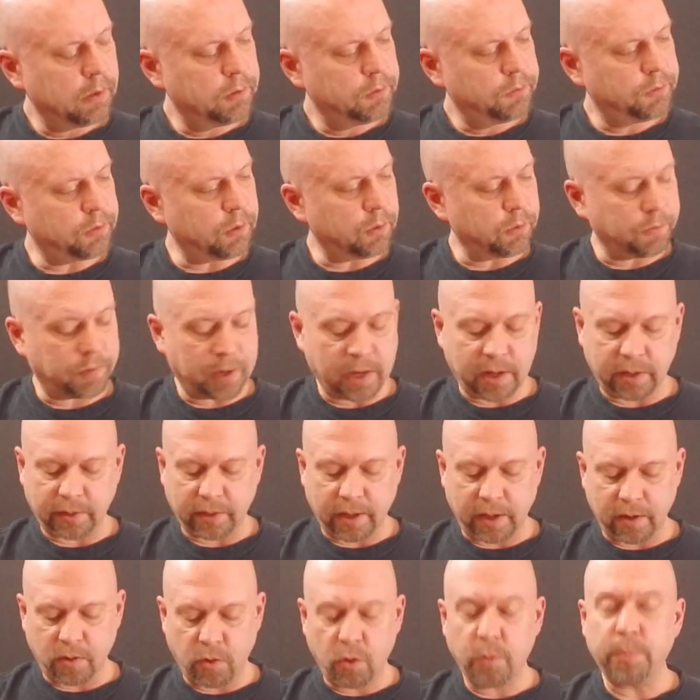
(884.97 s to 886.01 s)
So we've got
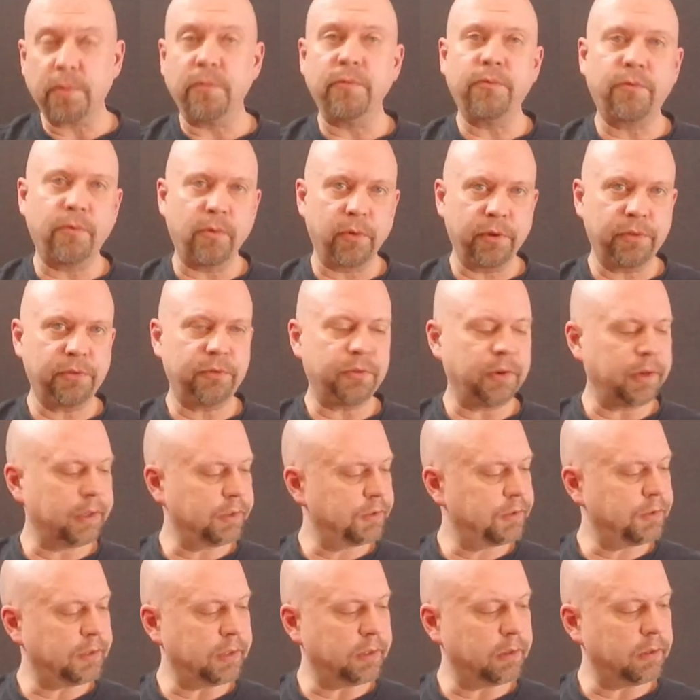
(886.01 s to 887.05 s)
that open 4th
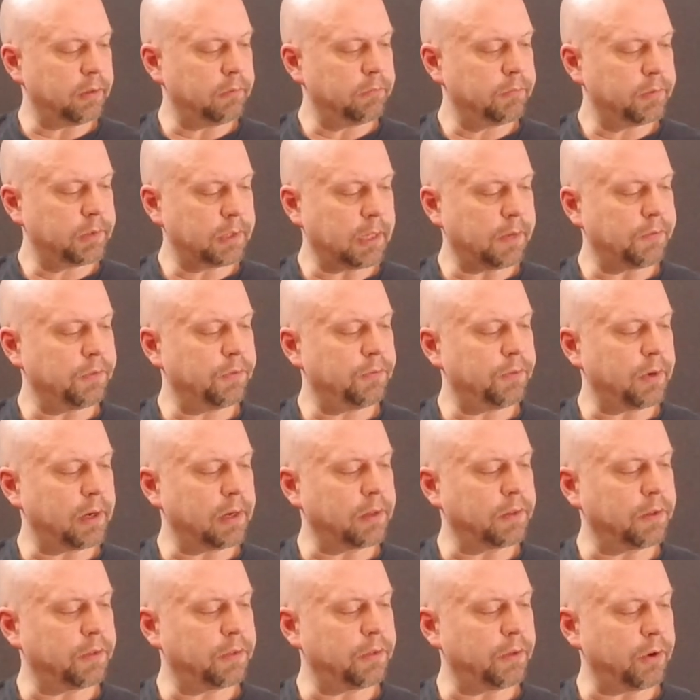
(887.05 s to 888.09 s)
string still, 7th fret
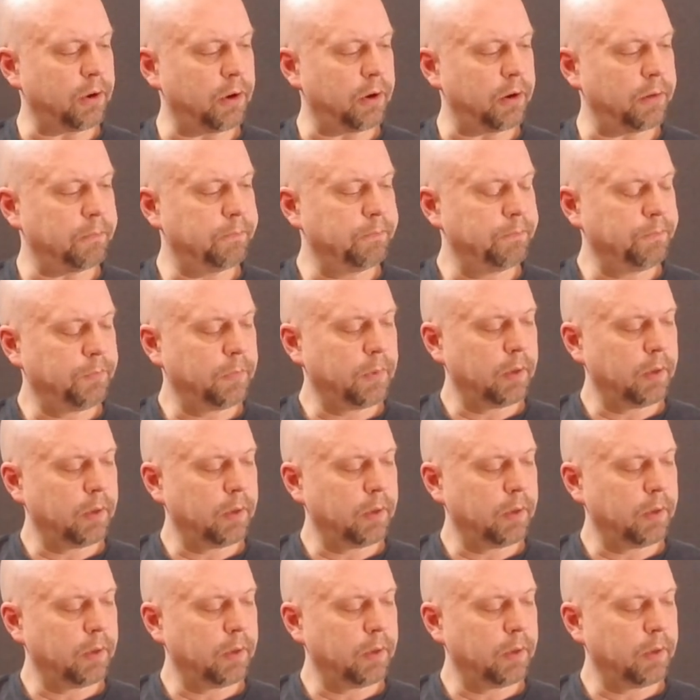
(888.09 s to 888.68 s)
on the 3rd.